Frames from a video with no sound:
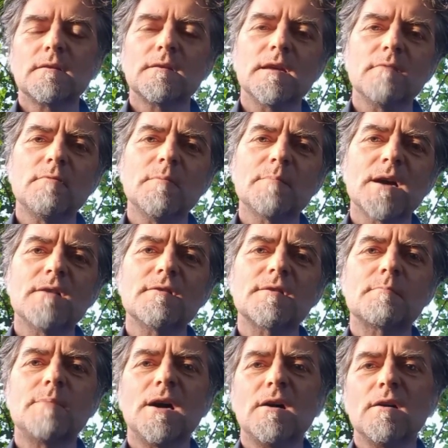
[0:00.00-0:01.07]
They were
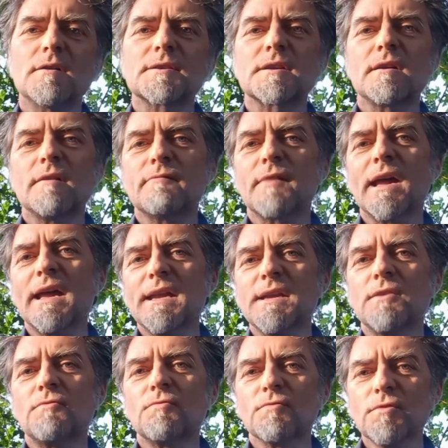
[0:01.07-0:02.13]
both part of a
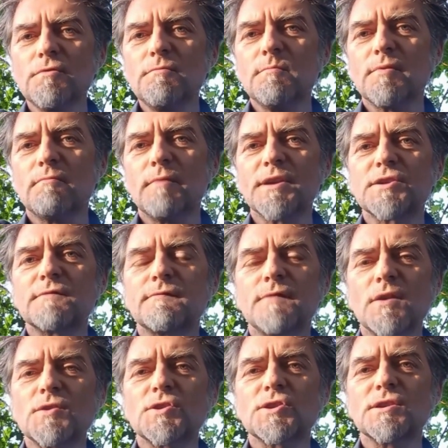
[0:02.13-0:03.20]
group which
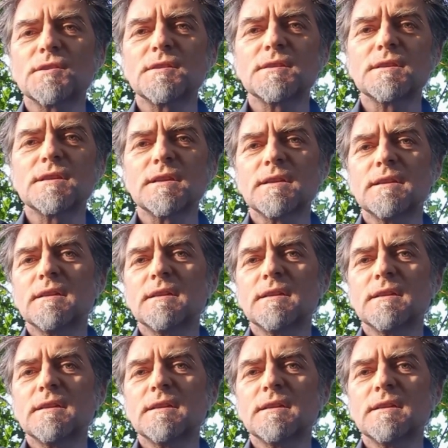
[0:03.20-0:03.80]
functioned